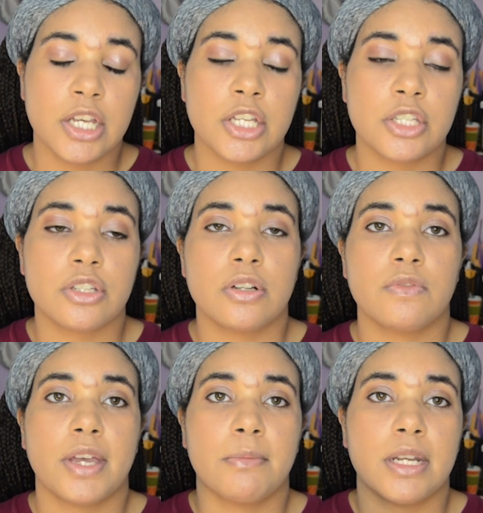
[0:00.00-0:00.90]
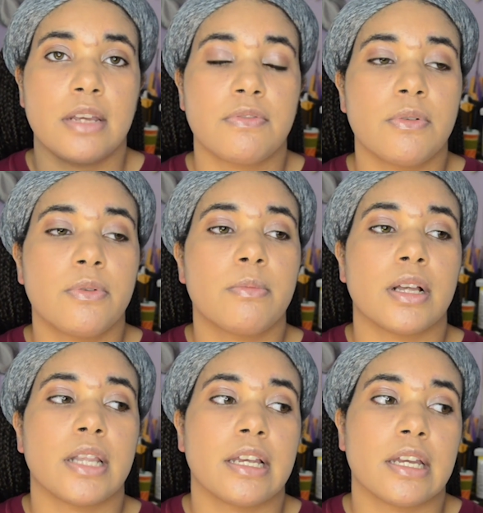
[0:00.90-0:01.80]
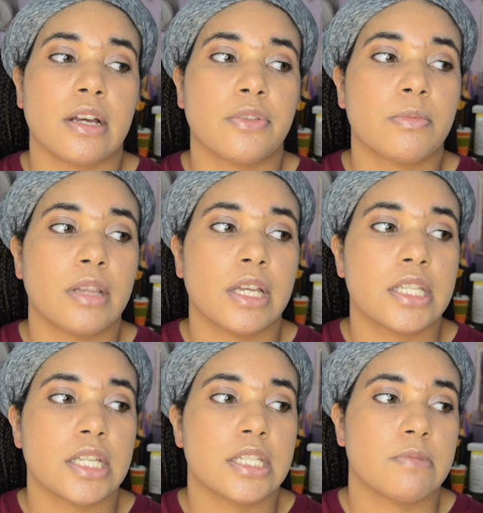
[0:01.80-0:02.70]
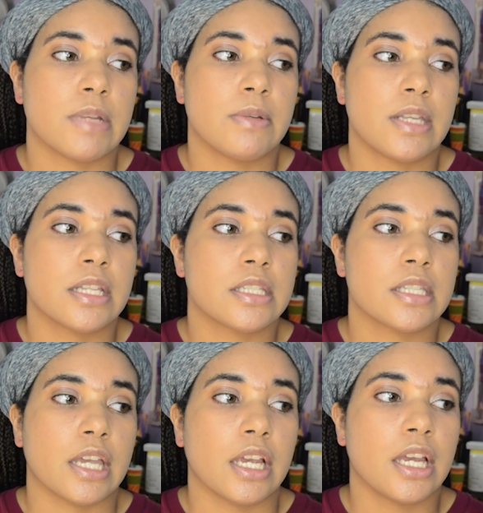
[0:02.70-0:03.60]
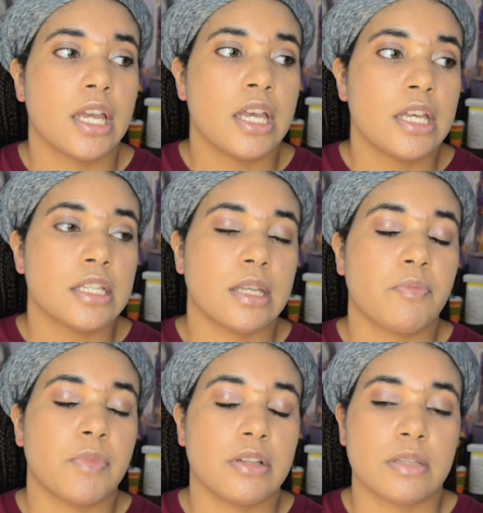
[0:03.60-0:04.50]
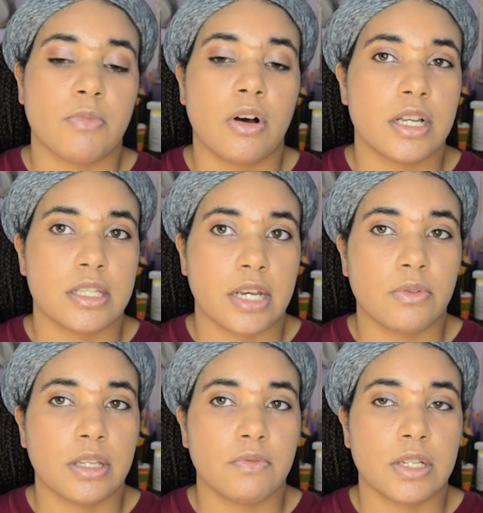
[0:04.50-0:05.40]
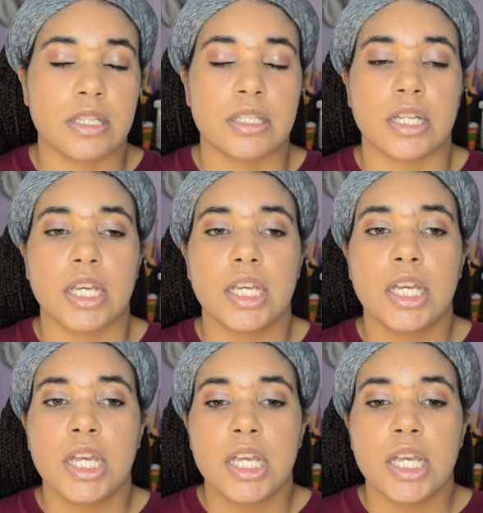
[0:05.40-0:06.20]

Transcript: to serve that many food, but like in other places maybe that's like something small because I don't live in a city.